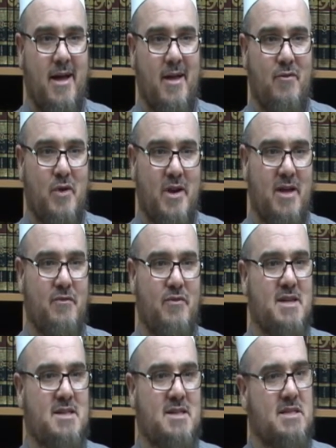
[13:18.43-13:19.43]

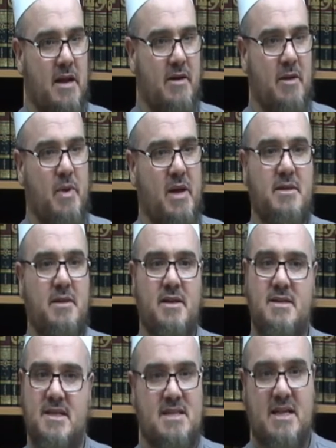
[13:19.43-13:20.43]
Forgiveness and
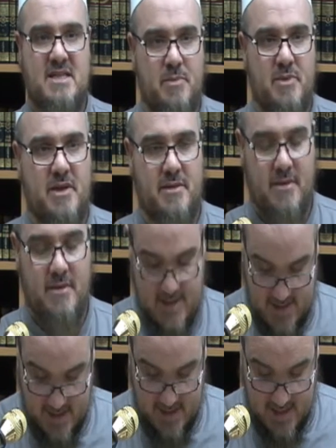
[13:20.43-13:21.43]
repentance is accepted,
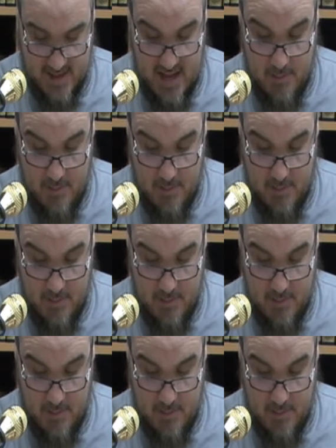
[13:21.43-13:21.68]
right?